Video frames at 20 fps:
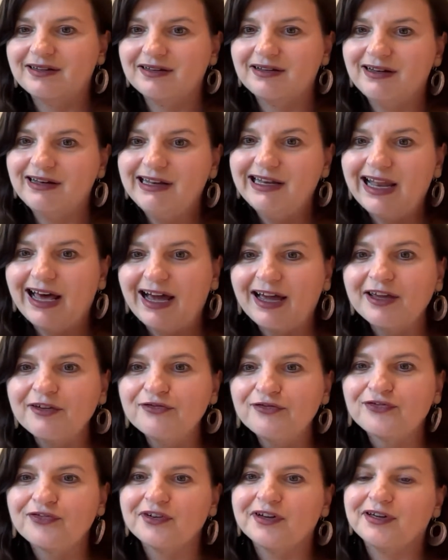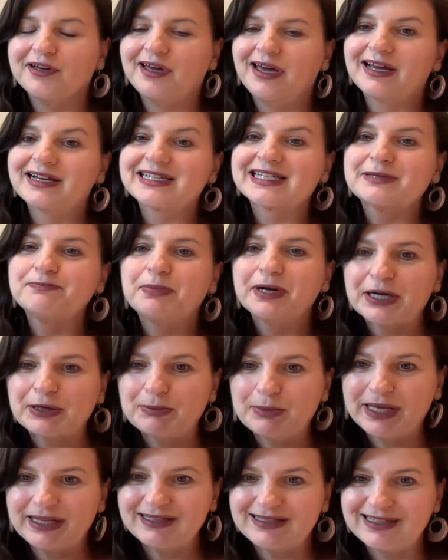live
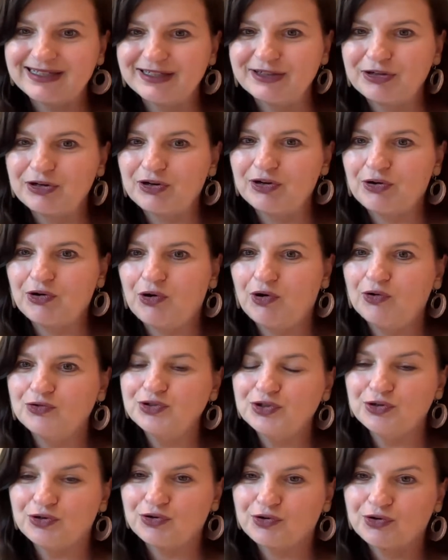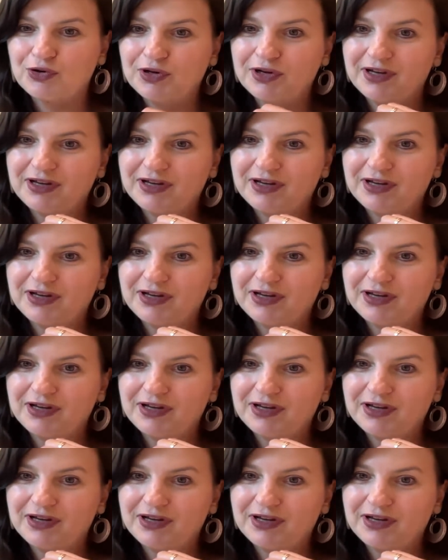experimenting on your